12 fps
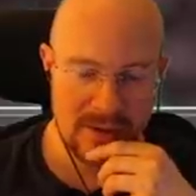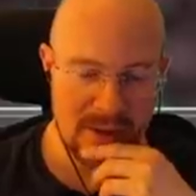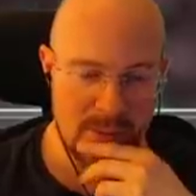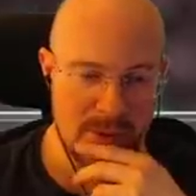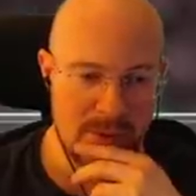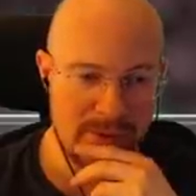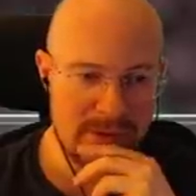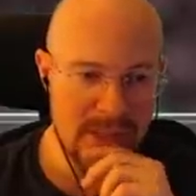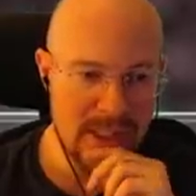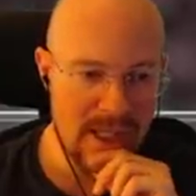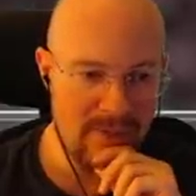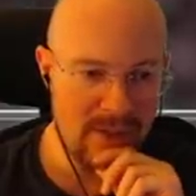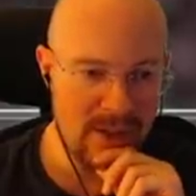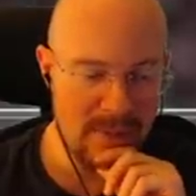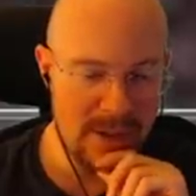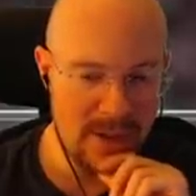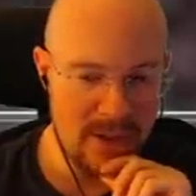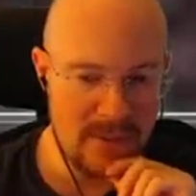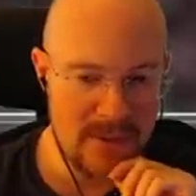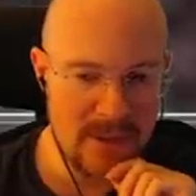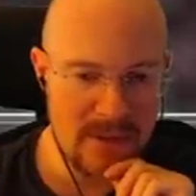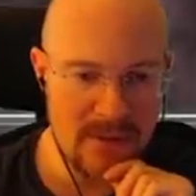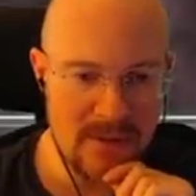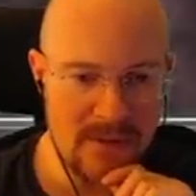And we do have a dive coming up,
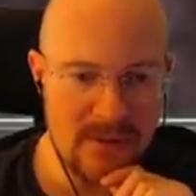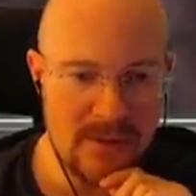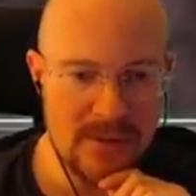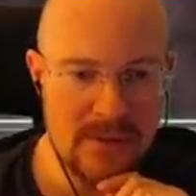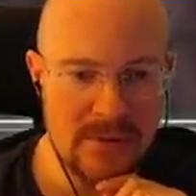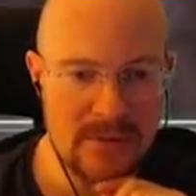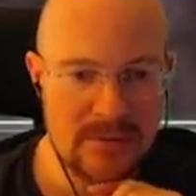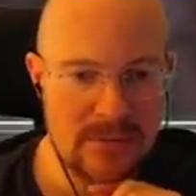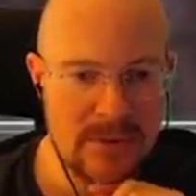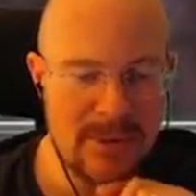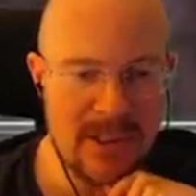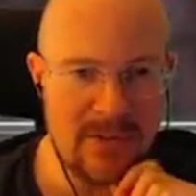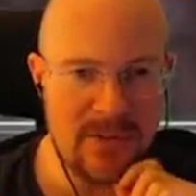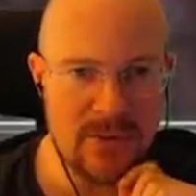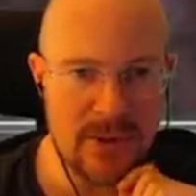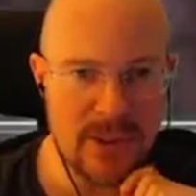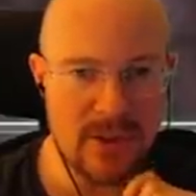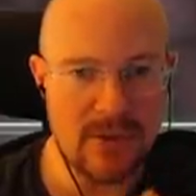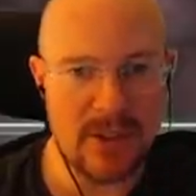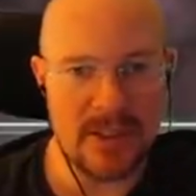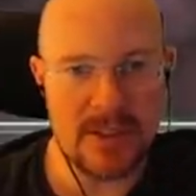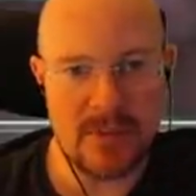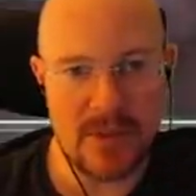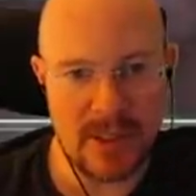so... Maybe level 3 cloaking
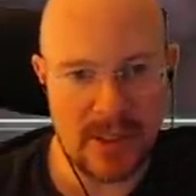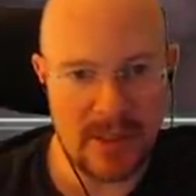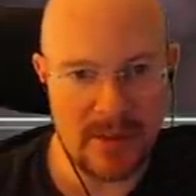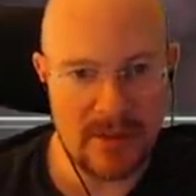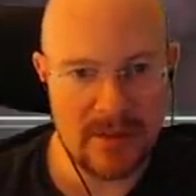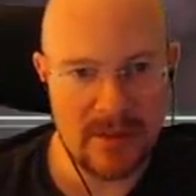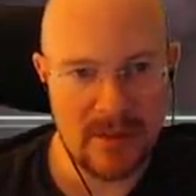is what I get.